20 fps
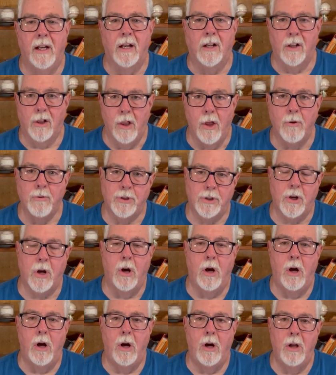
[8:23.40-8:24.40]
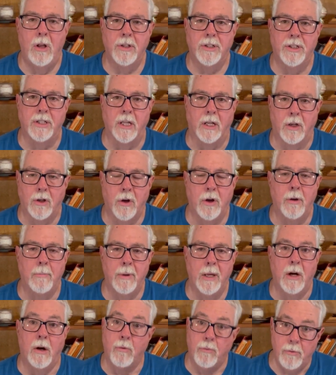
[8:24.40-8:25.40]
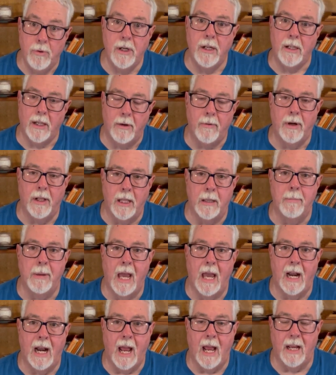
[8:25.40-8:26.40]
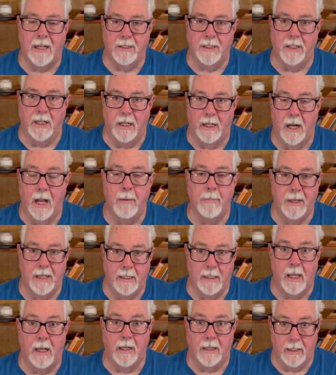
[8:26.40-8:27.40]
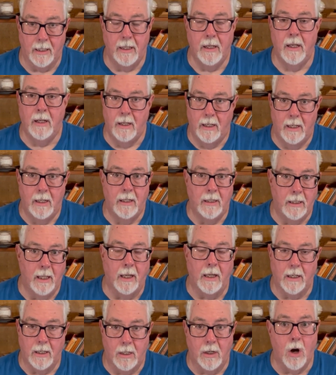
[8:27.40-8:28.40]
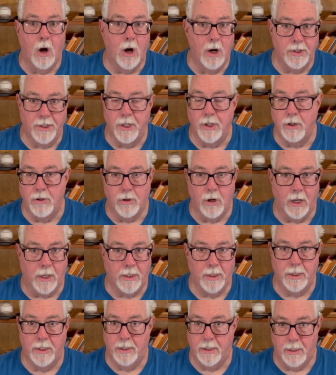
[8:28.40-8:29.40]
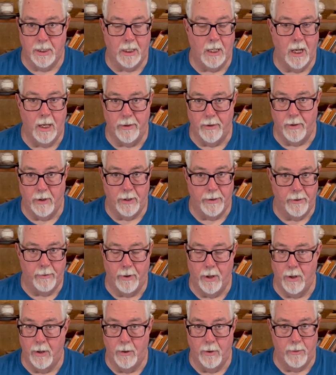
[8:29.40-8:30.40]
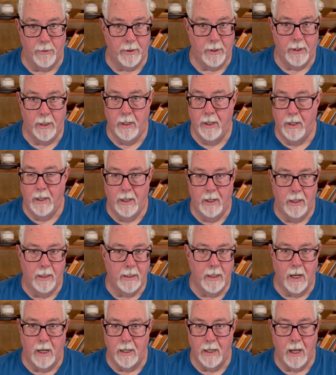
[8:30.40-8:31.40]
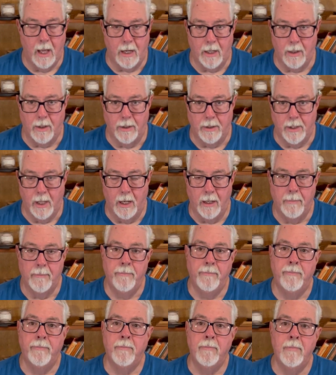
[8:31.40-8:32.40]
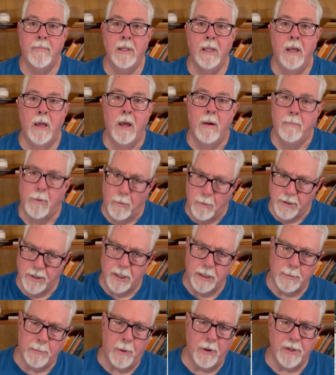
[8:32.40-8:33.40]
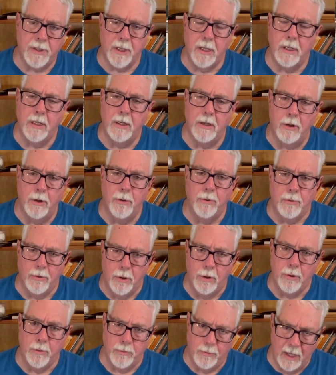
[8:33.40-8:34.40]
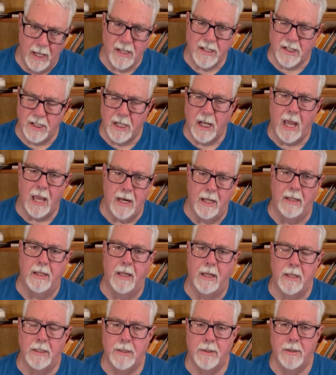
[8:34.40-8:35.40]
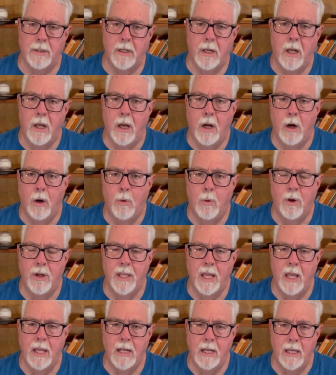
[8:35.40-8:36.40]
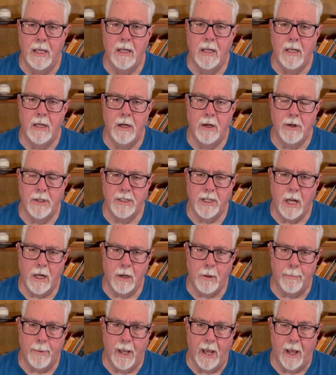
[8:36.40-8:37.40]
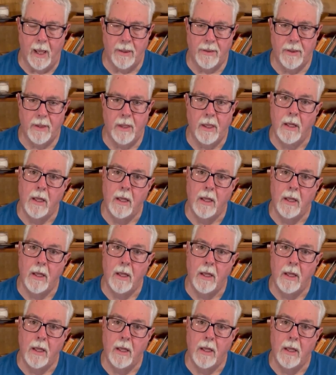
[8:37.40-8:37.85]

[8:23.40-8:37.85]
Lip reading: close calls that could have been a really, really bad accident. I mean, like cars and trucks together on the road. Not a good thing. But was this person who instigated this, were they an idiot or a psychopath?